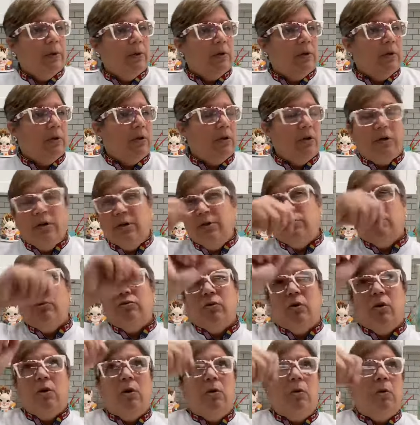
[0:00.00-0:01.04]
put you can
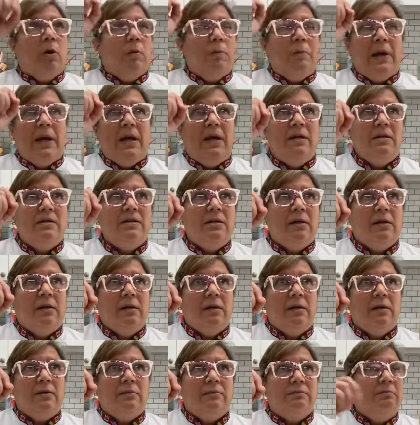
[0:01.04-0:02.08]
draw or paint
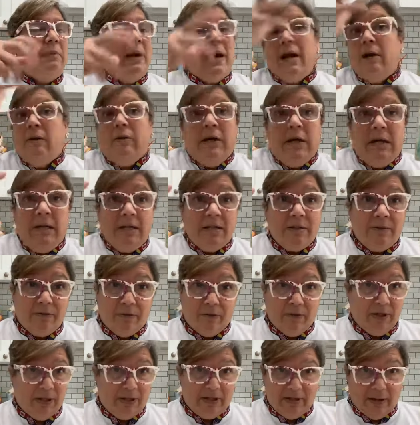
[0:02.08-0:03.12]
um, berries
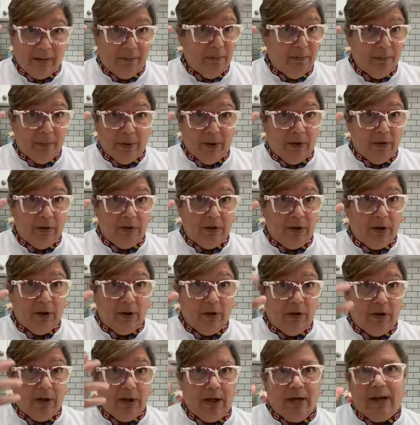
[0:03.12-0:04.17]
for example you
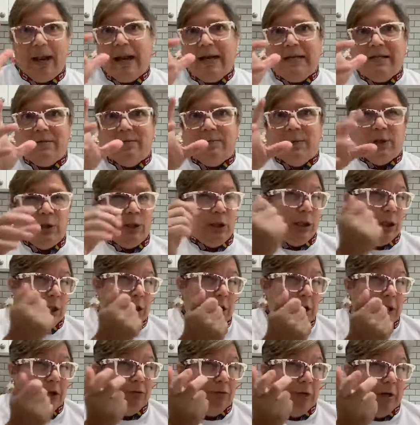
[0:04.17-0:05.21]
know like a nice
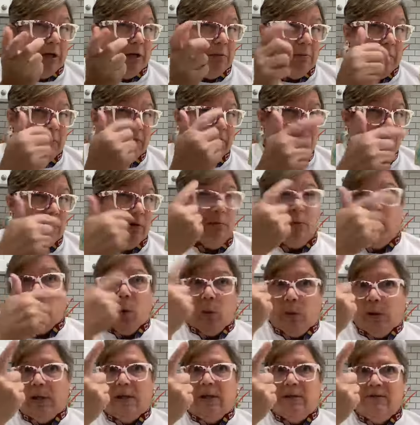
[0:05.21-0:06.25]
martini drink maybe some
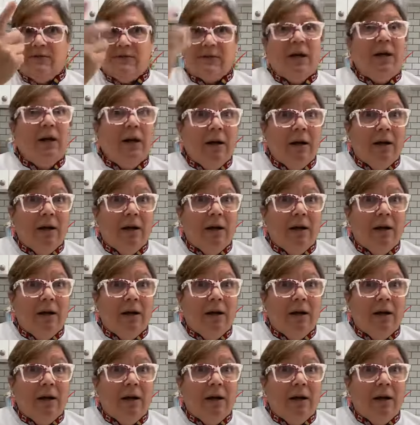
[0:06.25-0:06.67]
olives